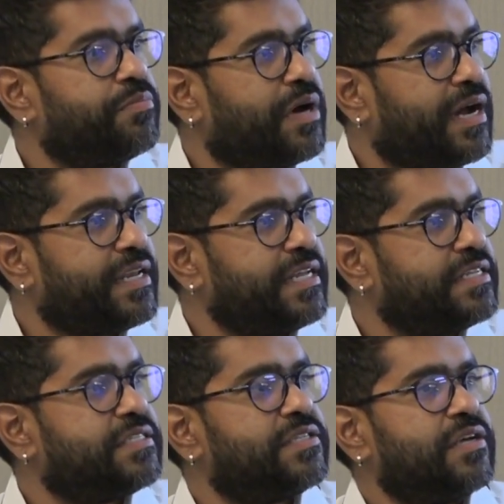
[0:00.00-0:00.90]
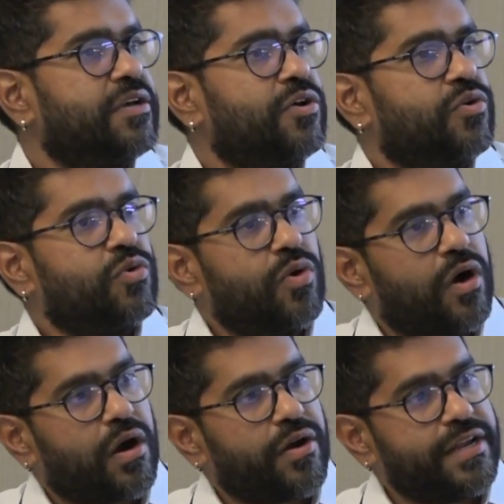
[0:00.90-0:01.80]
bodies who
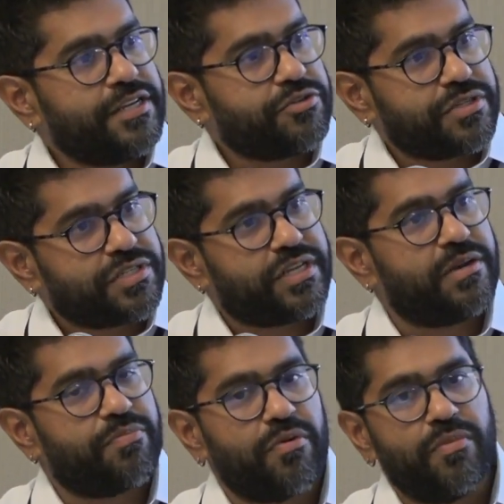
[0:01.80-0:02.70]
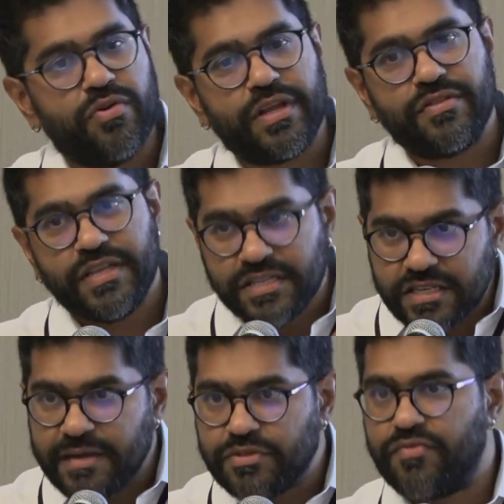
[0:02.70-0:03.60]
are interested in promoting these
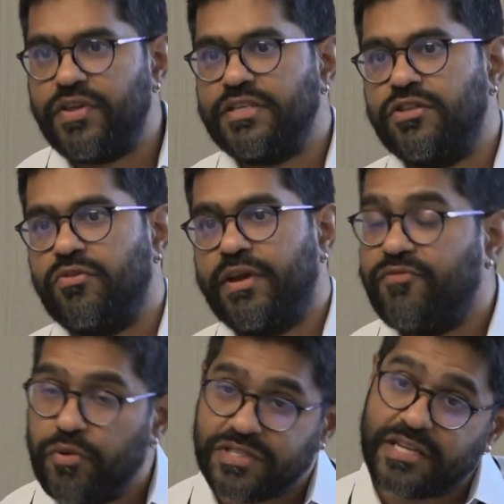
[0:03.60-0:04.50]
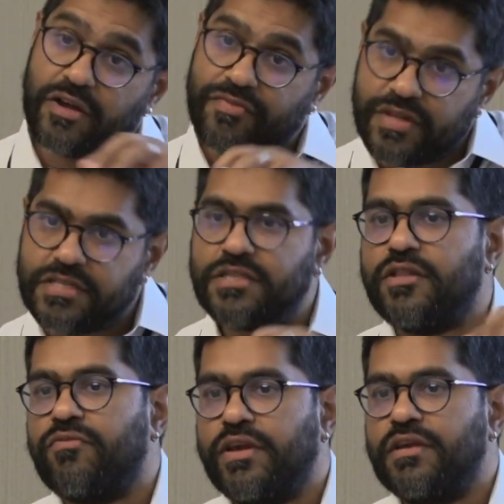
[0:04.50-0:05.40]
types of things focusing on this in
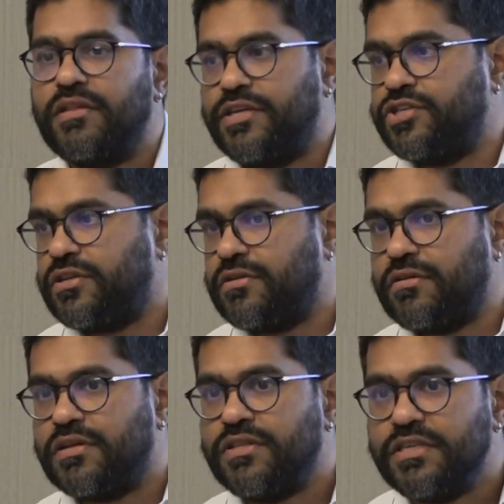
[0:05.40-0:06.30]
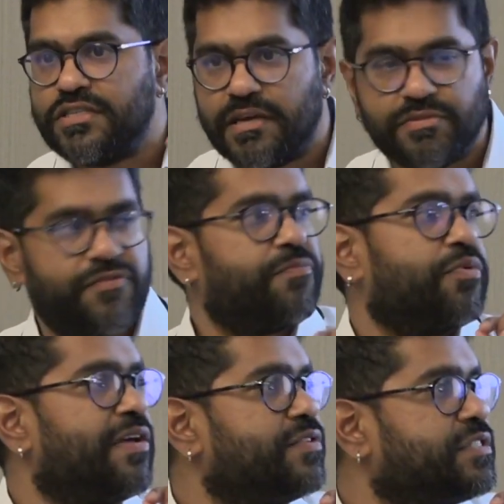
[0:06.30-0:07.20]
their regulation, on these types of
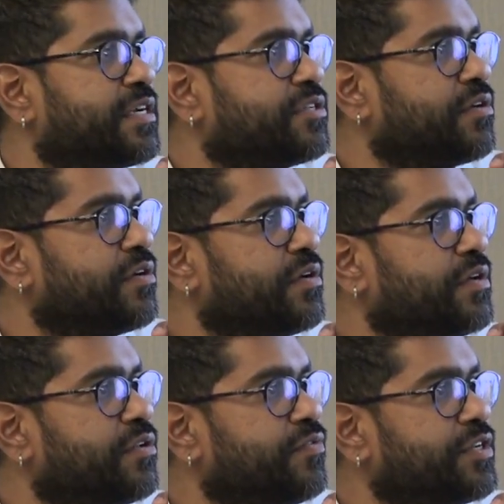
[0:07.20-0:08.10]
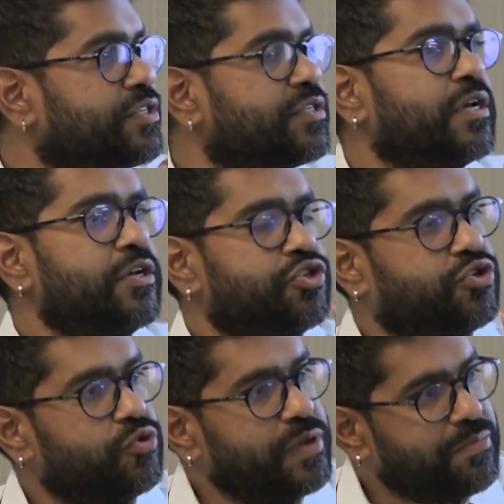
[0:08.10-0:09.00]
private sector innovations.
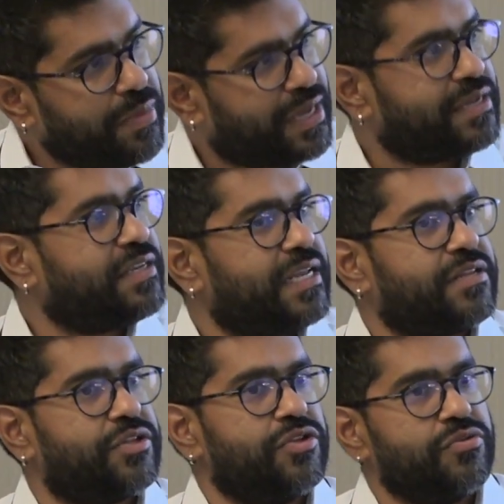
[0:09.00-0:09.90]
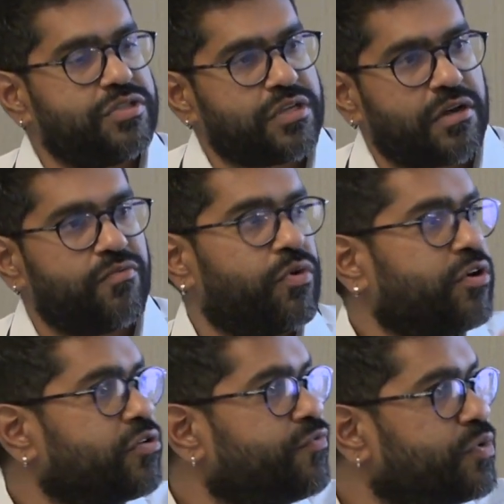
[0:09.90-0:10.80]
Should we mandate the use of
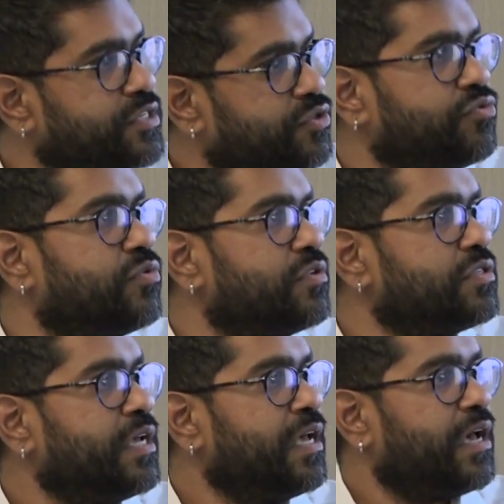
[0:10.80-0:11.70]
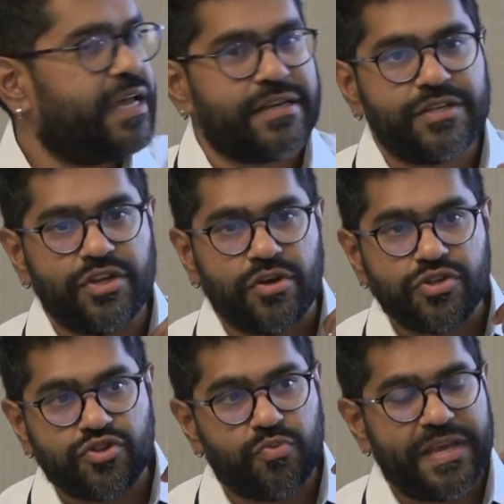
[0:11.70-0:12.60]
worker voice tools? And,
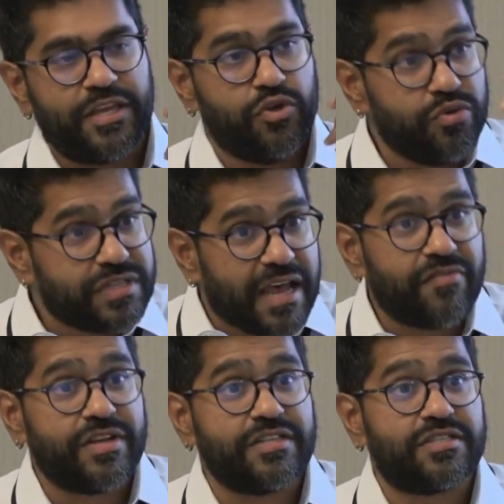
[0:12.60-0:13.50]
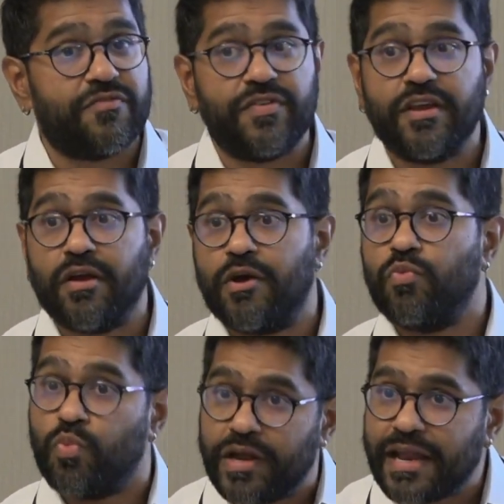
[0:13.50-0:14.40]
should we use evidence to figure out
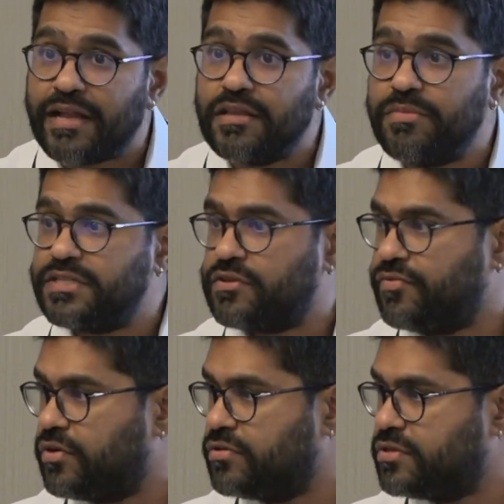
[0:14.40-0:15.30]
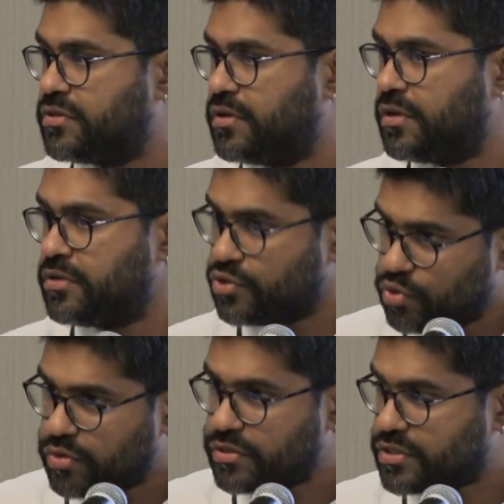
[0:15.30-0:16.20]
what elements of those
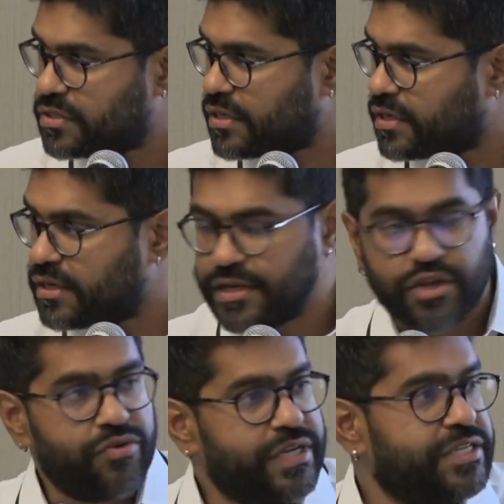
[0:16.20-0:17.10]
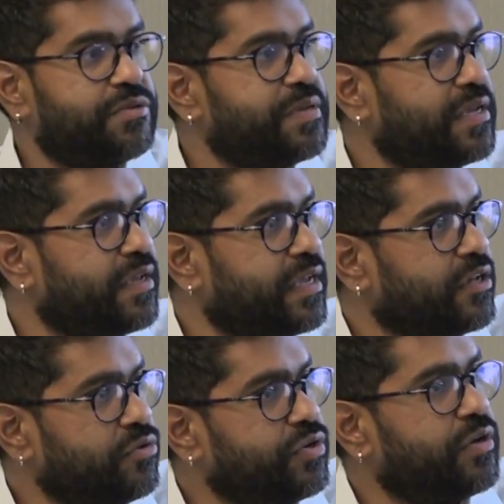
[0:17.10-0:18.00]
tools, need to be
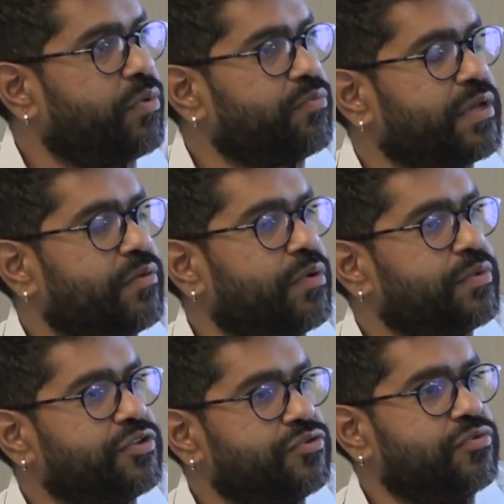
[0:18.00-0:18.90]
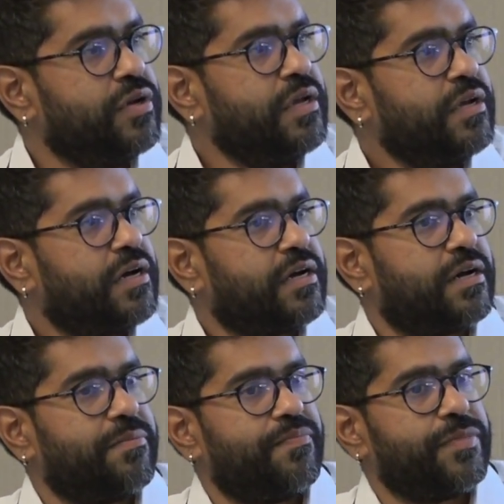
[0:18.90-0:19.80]
included when we do,
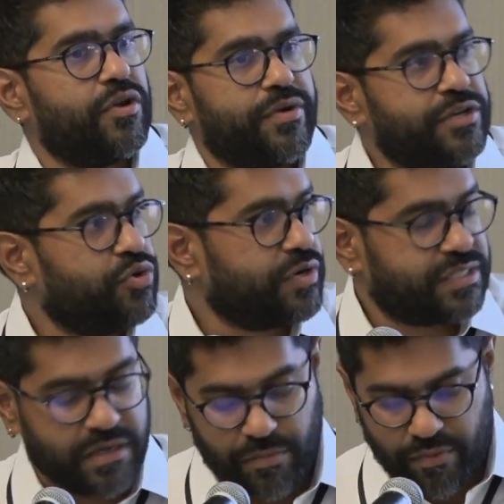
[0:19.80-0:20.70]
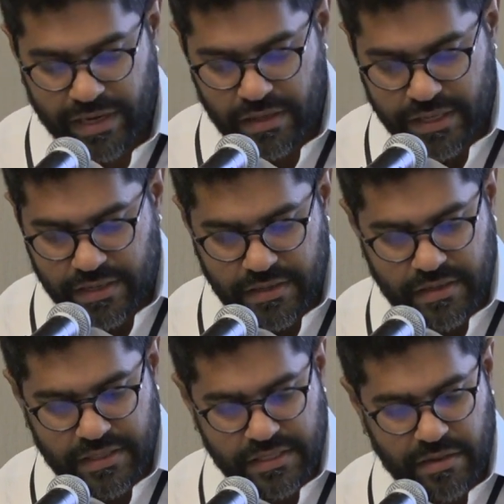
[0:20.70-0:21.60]
endorse some or regulate
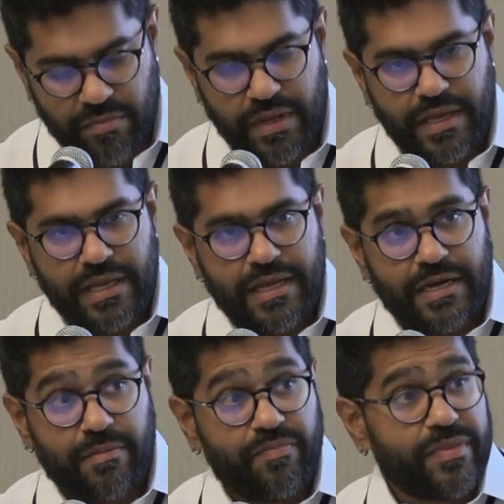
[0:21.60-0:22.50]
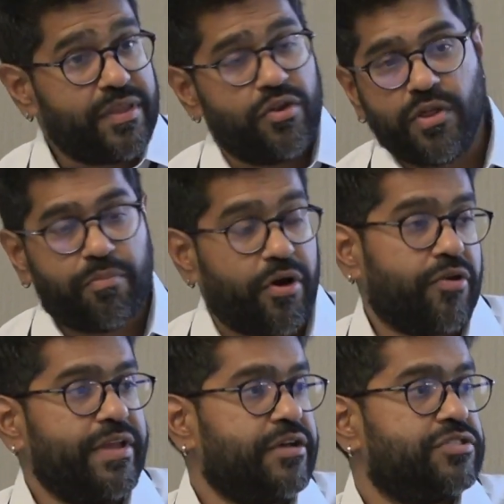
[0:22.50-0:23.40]
some? The broader
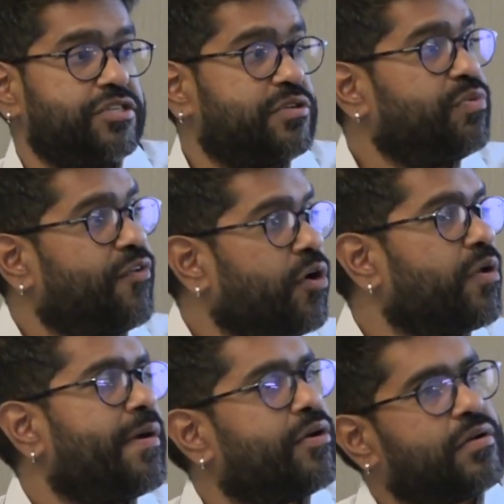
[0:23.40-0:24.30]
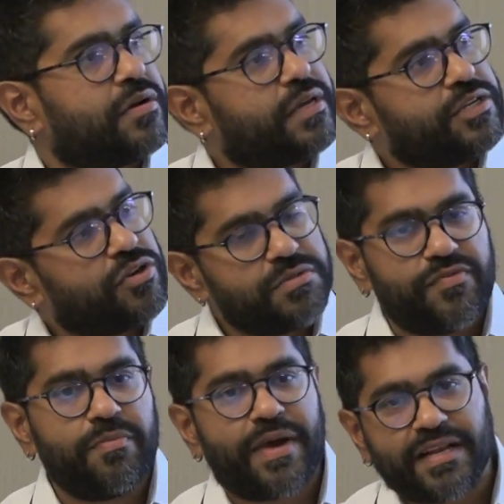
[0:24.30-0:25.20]
ecosystem we've heard about in terms of
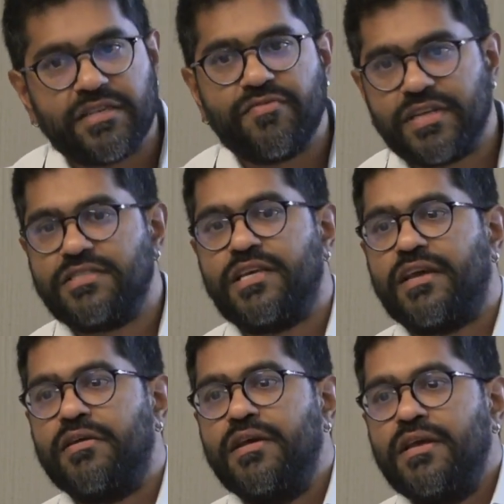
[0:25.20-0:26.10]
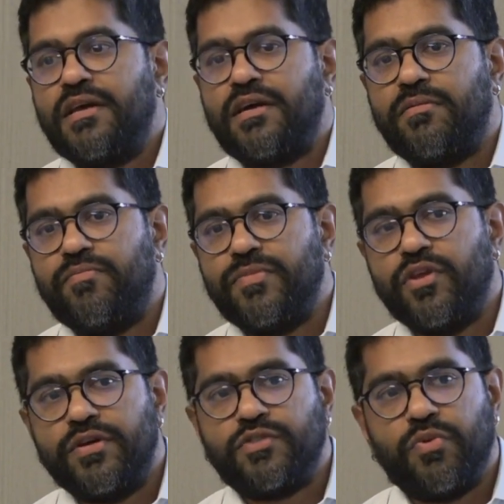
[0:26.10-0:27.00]
impact investing.
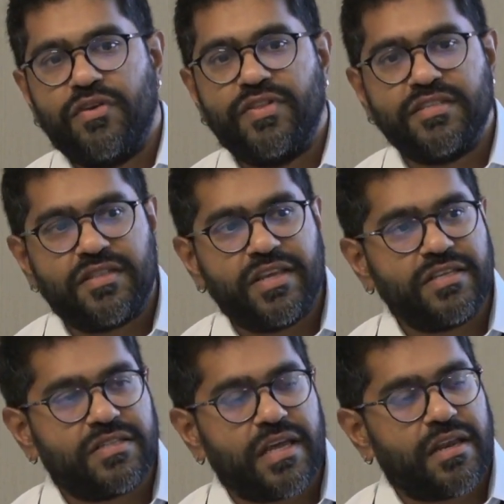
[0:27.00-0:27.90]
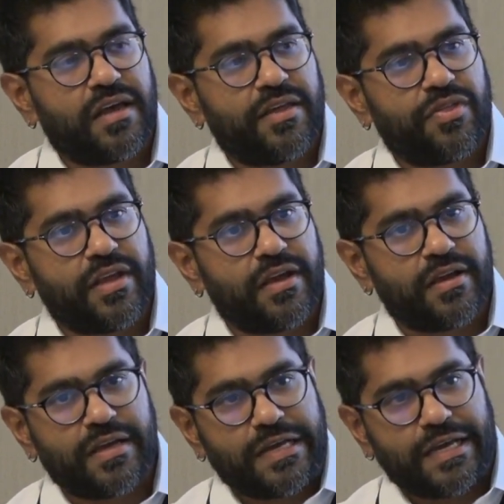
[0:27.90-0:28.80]
It's one of these things that I think,
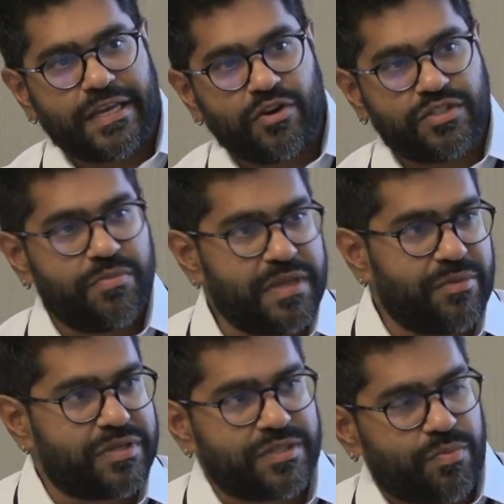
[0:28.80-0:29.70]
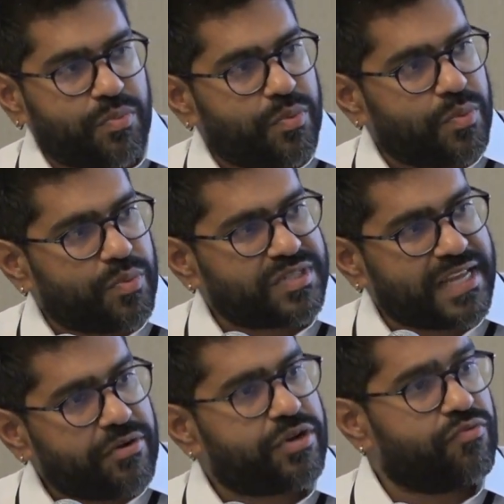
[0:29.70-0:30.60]
to me
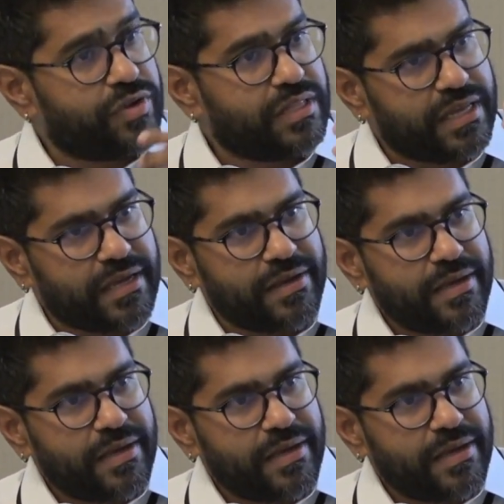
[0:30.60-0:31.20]
sounded really